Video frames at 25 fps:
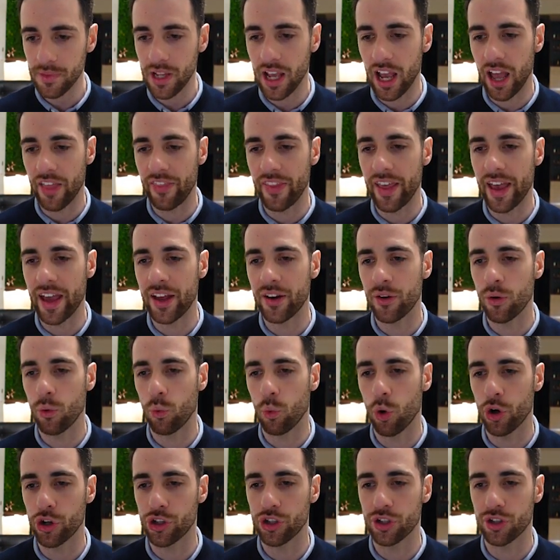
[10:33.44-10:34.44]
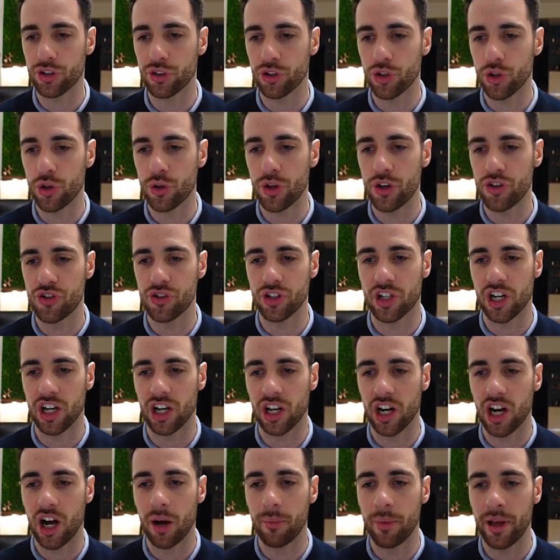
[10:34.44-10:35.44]
and then what you can do is you
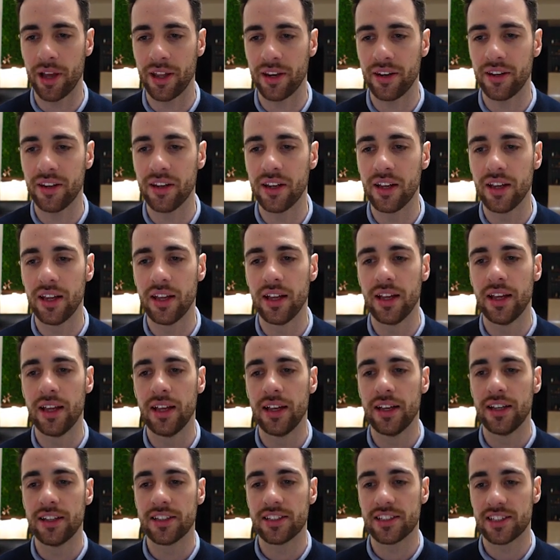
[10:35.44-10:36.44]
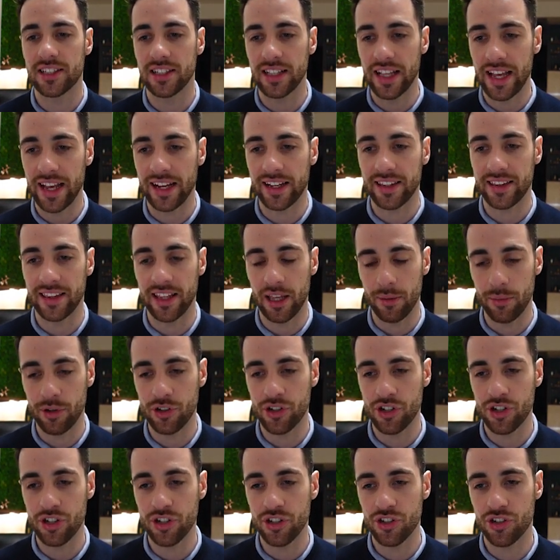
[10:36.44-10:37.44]
can come in, select the
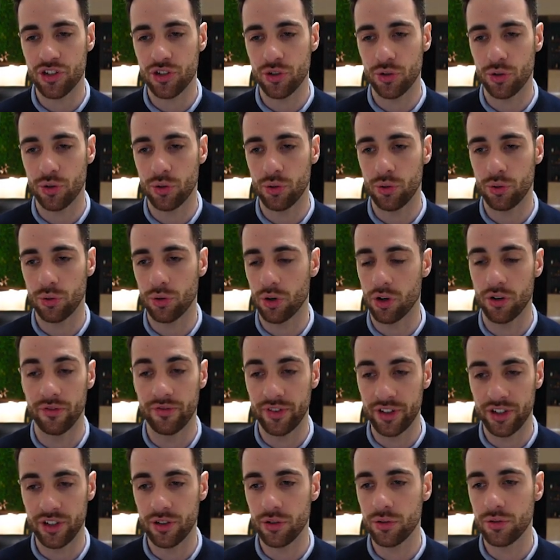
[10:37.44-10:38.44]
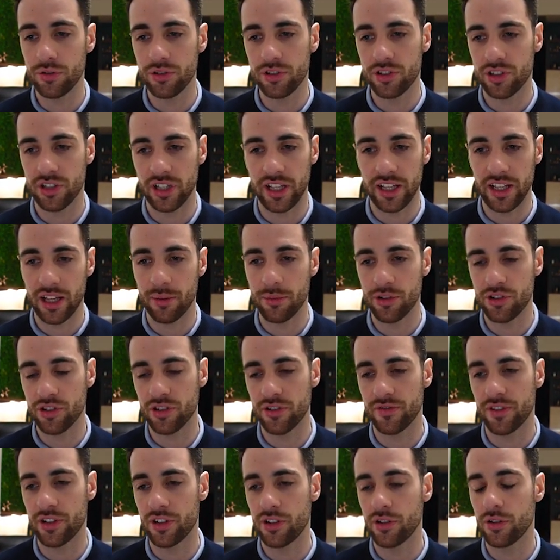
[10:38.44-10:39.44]
images, or videos, select images
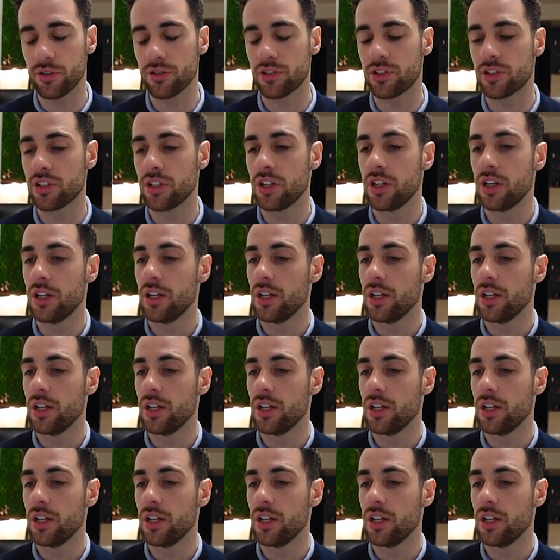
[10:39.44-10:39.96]
or videos,